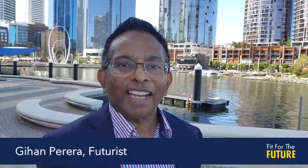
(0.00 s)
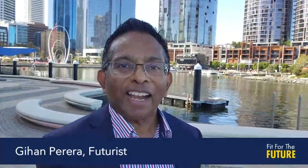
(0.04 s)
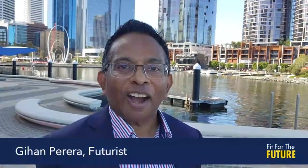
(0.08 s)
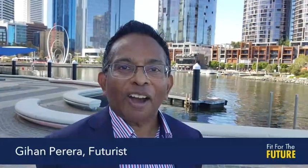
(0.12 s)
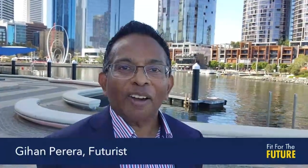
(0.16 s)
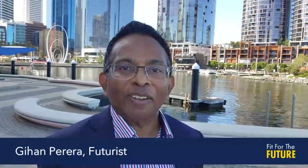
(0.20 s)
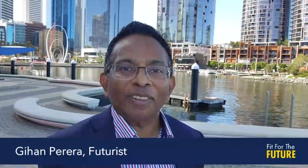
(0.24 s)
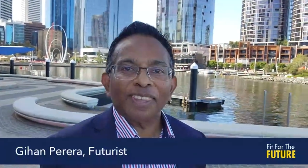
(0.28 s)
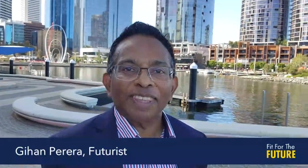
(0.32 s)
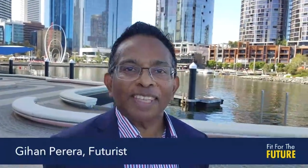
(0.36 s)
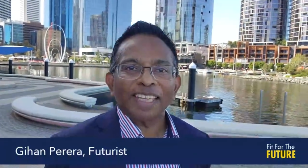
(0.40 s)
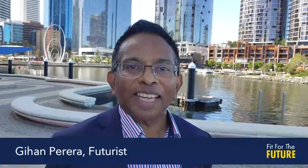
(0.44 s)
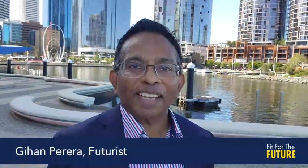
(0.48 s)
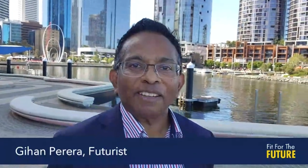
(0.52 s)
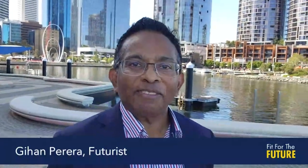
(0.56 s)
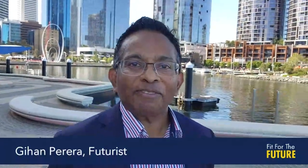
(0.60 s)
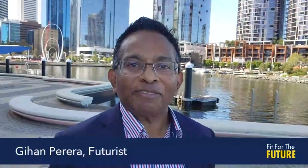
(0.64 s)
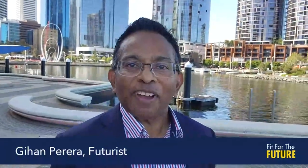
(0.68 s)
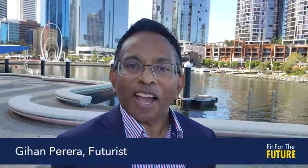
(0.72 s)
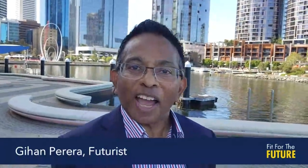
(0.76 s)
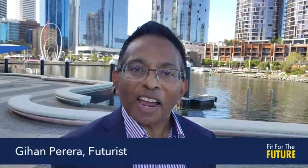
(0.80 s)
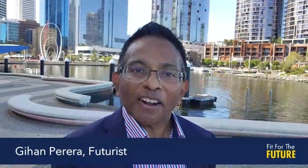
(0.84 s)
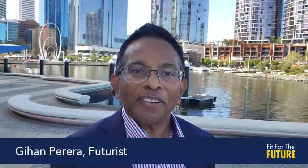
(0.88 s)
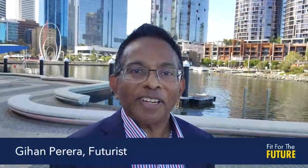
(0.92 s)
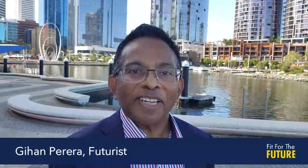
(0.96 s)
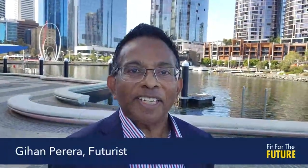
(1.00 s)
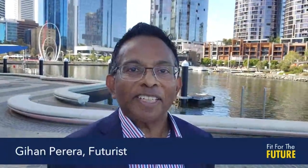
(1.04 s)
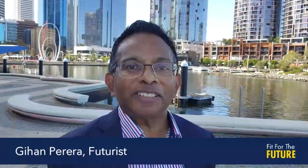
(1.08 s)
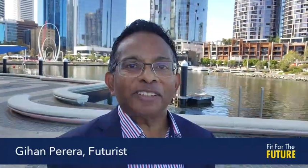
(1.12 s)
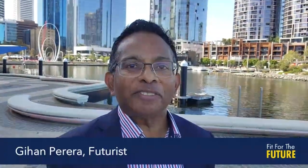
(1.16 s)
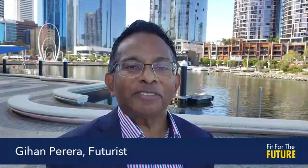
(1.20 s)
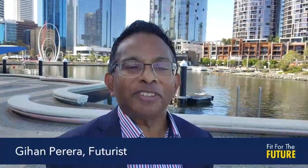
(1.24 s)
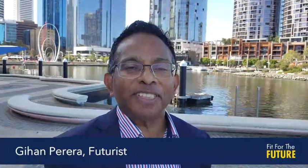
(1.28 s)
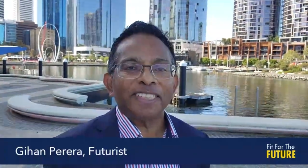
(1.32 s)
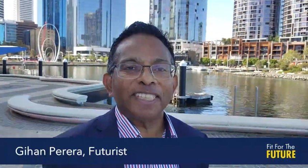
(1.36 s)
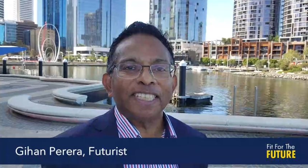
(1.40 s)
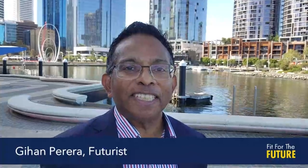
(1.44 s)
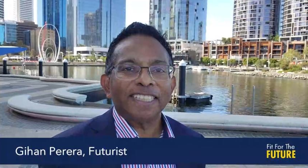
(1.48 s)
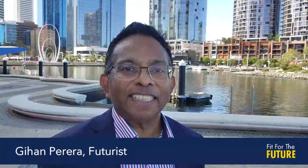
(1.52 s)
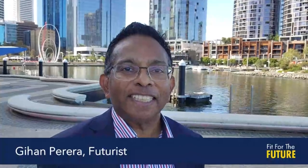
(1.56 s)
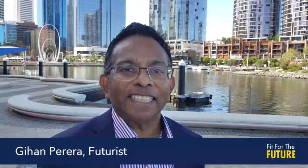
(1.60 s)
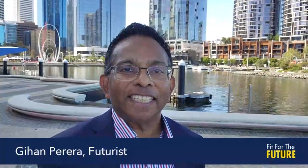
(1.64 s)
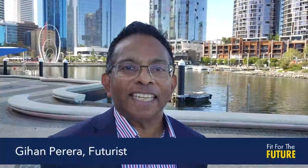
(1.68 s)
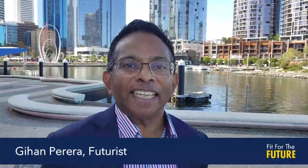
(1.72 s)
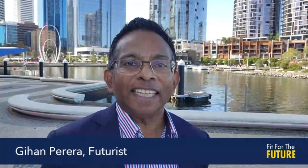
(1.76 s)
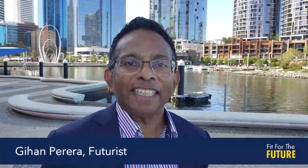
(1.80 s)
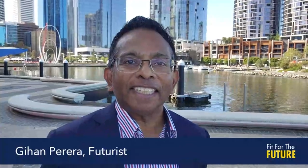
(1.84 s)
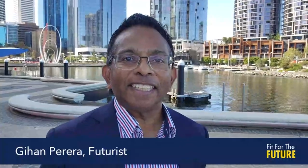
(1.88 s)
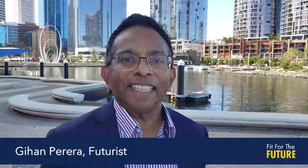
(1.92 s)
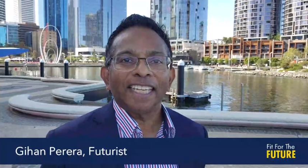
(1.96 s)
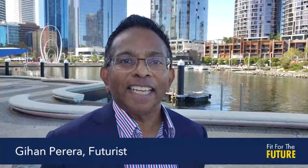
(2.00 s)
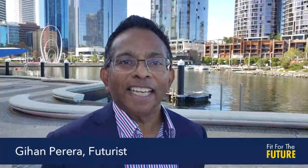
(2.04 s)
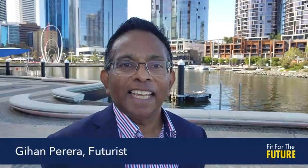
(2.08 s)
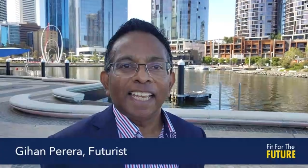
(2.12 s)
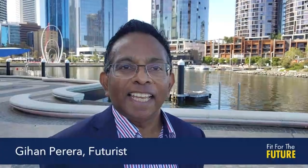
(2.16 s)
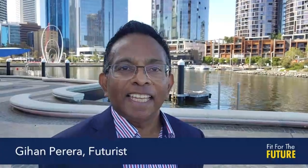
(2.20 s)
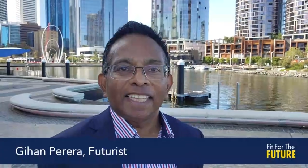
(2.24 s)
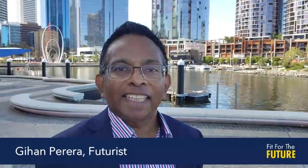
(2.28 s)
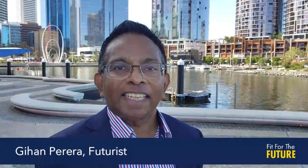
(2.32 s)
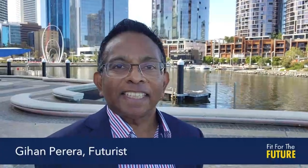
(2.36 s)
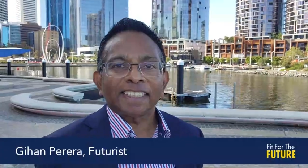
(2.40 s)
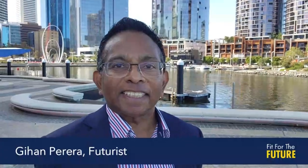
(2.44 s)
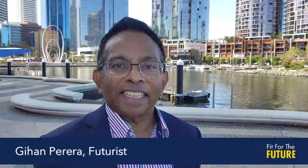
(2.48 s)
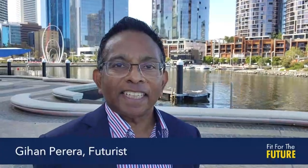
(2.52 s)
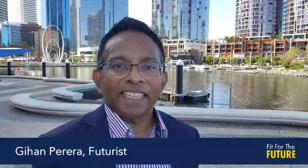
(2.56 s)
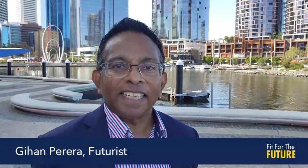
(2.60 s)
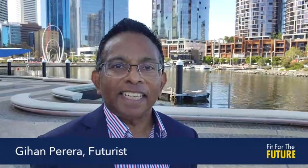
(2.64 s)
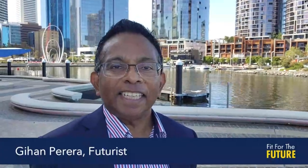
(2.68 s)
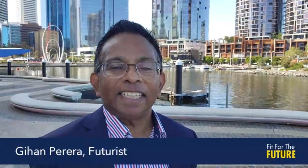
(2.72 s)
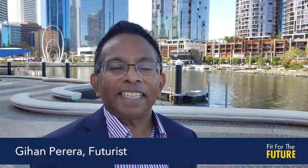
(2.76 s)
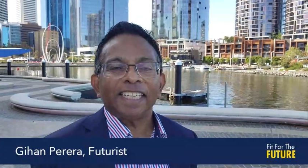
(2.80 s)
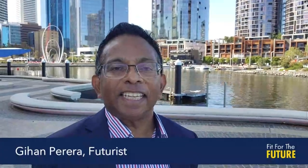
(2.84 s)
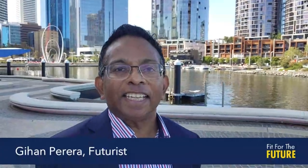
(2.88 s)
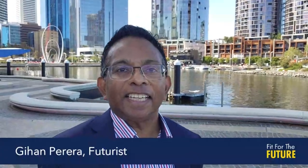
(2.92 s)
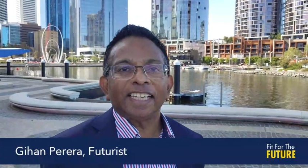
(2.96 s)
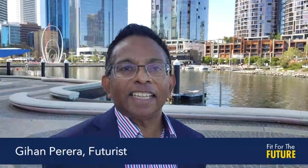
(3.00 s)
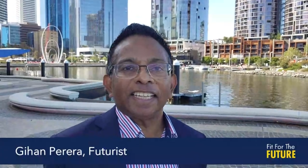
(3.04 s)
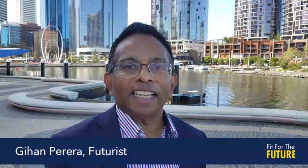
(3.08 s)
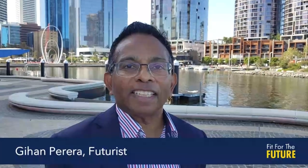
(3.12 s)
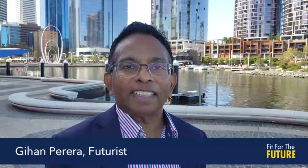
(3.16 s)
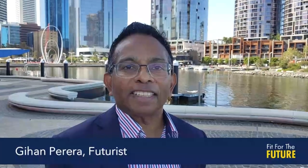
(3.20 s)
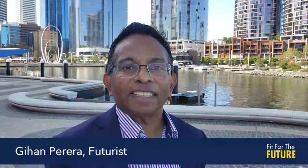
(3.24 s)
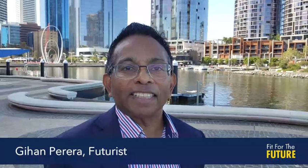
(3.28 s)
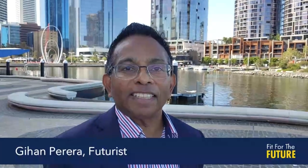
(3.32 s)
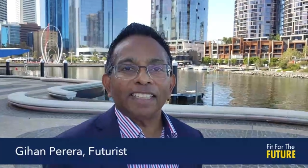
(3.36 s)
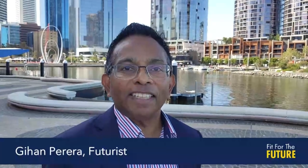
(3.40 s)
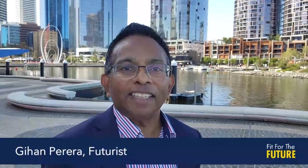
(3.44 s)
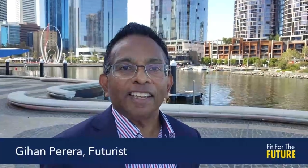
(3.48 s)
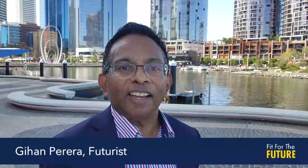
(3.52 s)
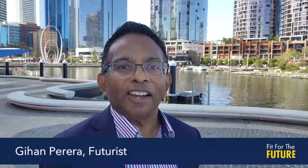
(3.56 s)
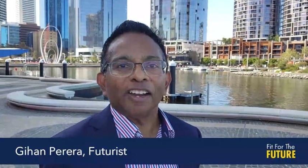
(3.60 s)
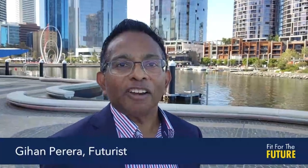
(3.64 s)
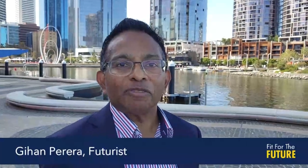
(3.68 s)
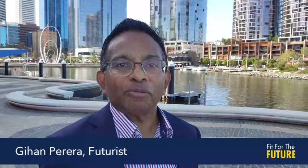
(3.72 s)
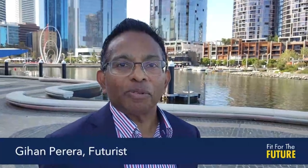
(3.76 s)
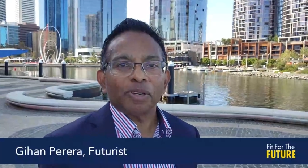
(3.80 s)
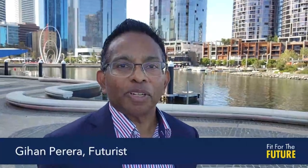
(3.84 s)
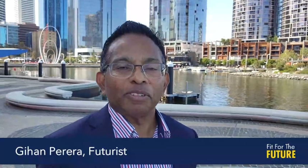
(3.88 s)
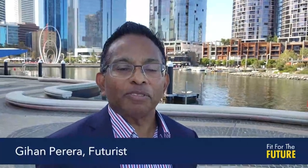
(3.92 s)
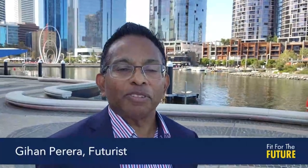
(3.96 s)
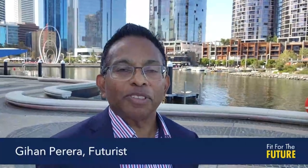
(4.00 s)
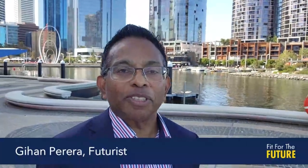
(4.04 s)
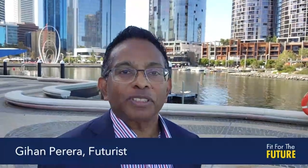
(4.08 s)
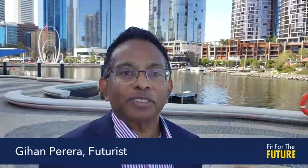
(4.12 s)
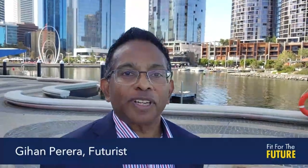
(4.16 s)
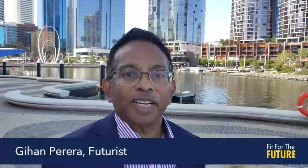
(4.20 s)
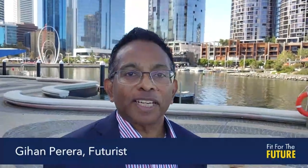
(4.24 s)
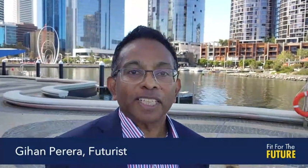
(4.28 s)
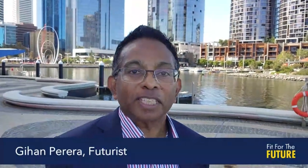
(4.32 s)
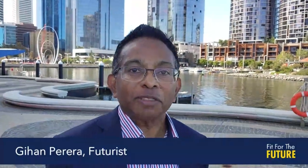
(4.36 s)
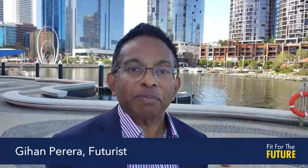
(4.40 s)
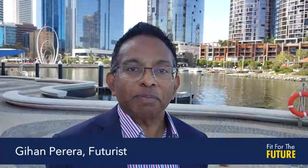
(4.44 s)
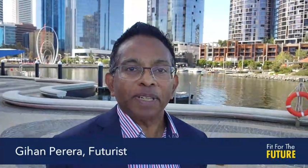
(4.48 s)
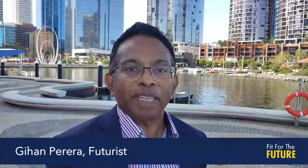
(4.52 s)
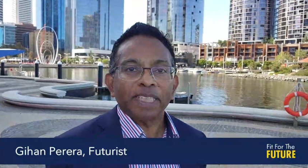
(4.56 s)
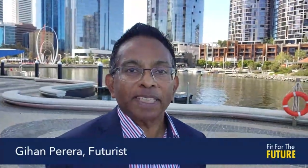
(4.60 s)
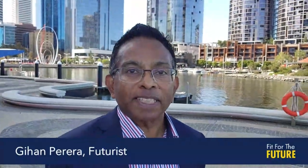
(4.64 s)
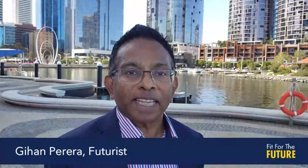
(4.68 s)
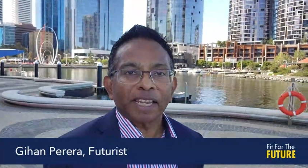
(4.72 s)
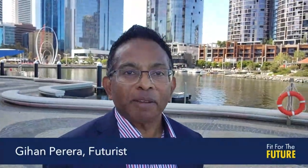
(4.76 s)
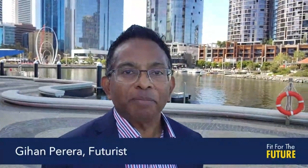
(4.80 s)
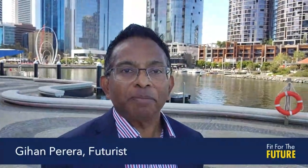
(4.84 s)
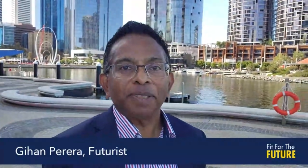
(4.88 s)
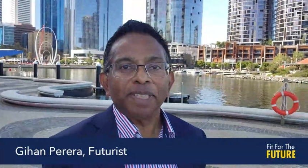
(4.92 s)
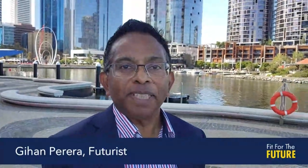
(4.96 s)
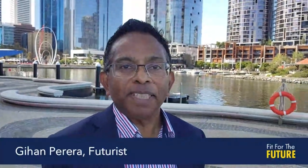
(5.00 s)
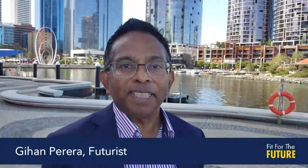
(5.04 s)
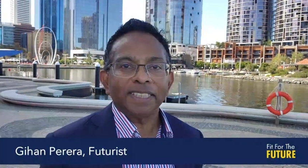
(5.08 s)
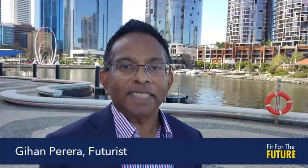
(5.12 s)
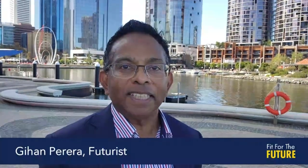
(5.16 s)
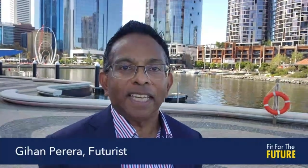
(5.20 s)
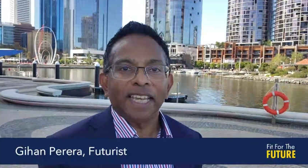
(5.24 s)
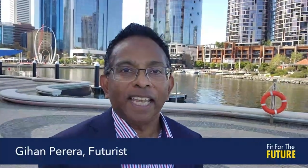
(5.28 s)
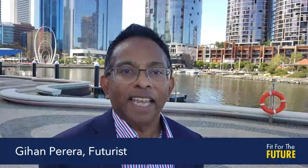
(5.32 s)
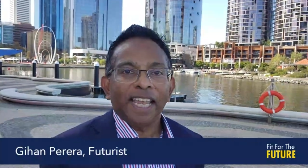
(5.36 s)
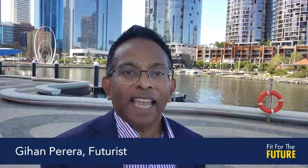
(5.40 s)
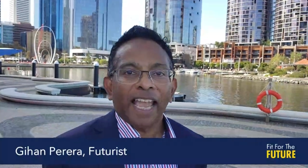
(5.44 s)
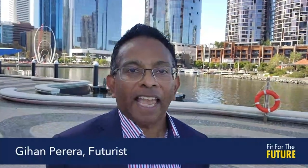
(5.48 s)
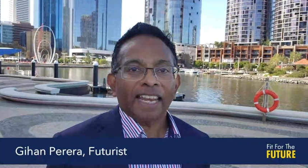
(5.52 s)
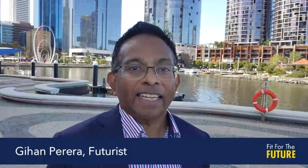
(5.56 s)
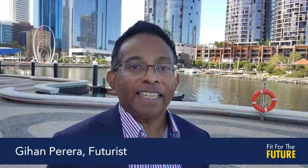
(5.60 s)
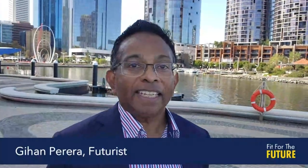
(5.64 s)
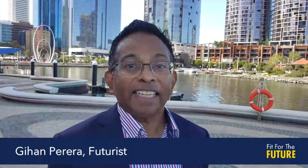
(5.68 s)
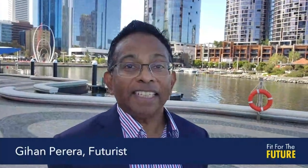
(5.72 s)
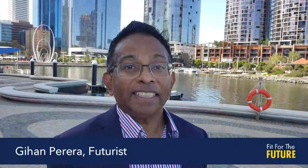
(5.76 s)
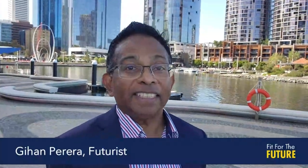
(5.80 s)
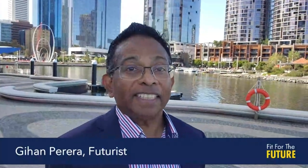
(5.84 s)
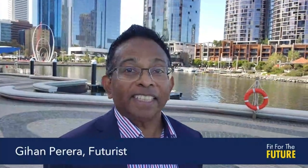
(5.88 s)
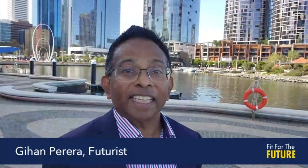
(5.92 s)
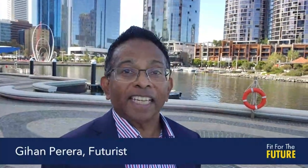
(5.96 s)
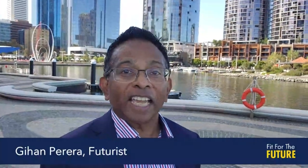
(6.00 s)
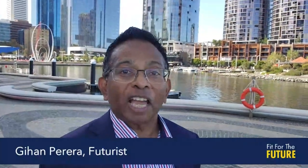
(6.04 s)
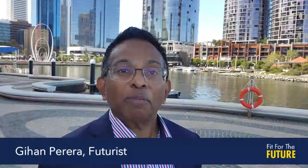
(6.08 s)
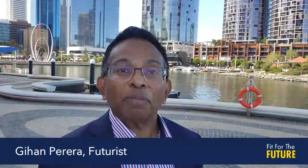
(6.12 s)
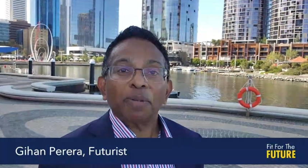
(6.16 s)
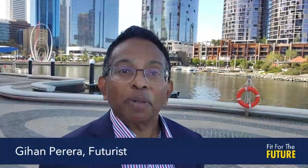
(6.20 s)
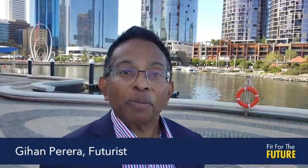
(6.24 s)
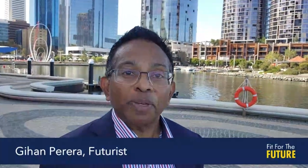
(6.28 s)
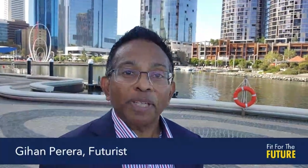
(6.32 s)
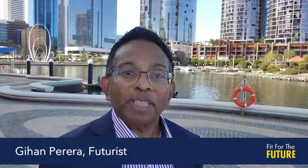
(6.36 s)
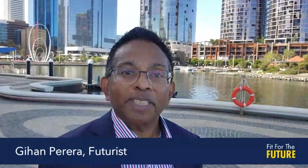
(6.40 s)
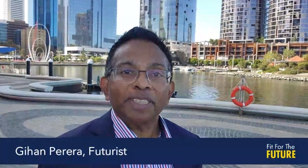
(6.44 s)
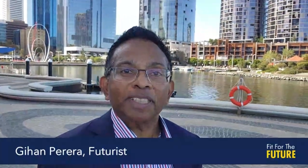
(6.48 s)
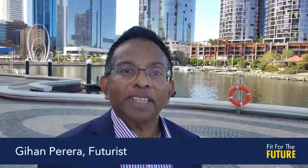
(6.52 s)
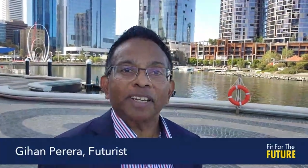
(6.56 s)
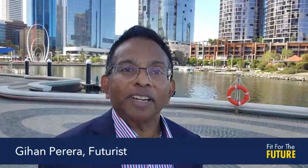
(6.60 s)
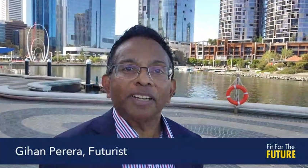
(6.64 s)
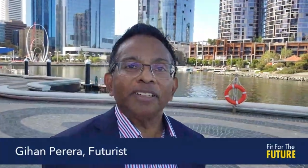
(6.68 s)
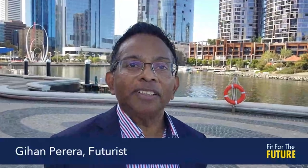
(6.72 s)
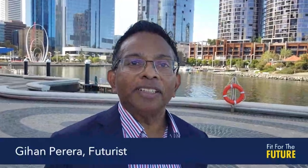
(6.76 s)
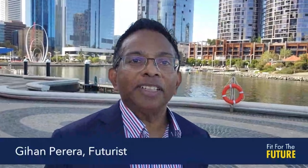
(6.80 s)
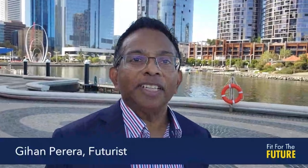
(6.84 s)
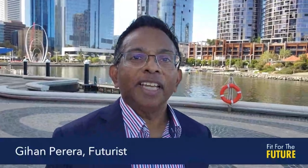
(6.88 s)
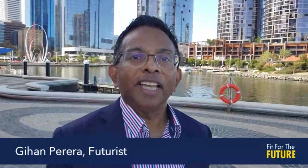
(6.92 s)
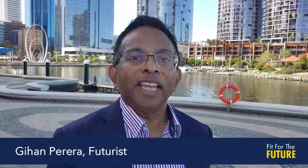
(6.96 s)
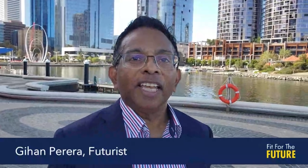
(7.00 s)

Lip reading: On the far end of resisting it, there's a leader, a CEO of one of Australia's biggest companies, and he said a couple of weeks ago,